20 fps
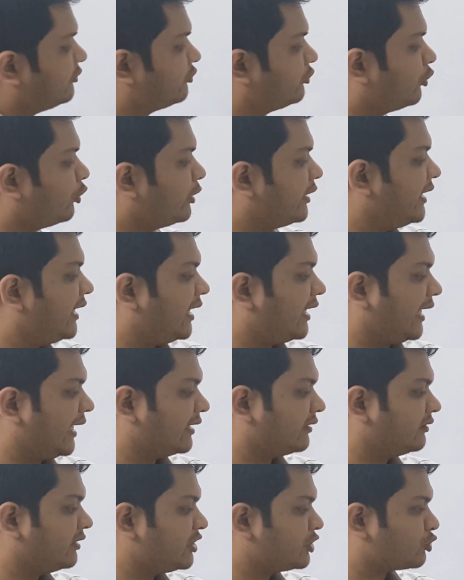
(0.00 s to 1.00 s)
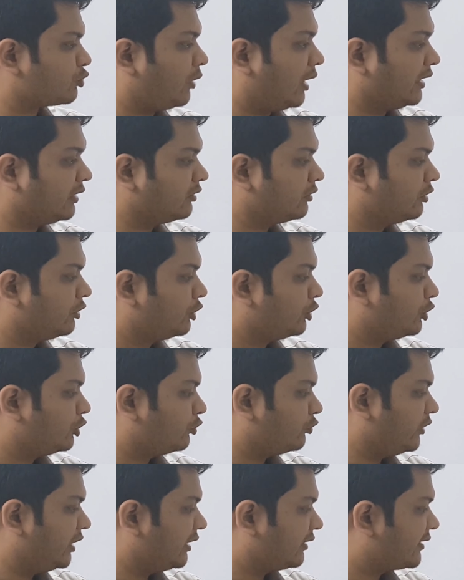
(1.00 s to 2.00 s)
4 here, and this 1
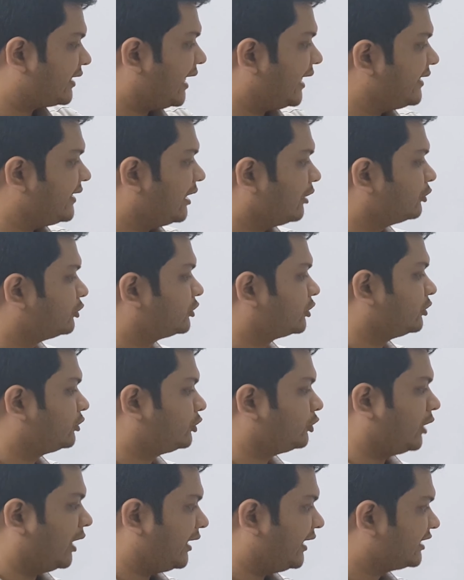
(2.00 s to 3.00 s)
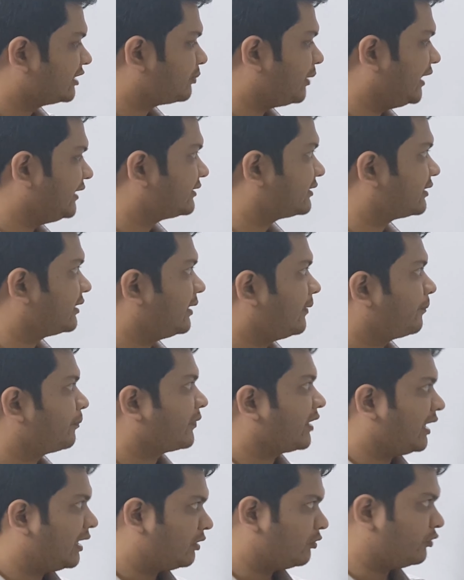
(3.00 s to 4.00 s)
will carry out to the next place.
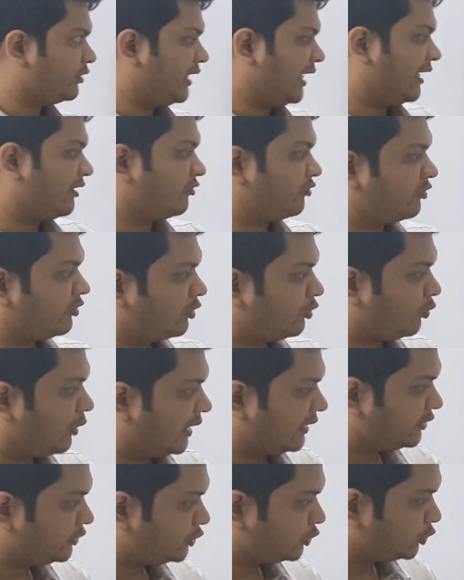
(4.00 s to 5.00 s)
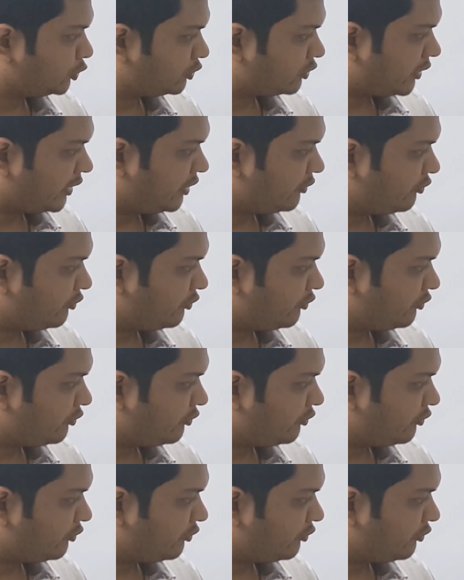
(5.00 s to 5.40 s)
We have 1, 2, 3,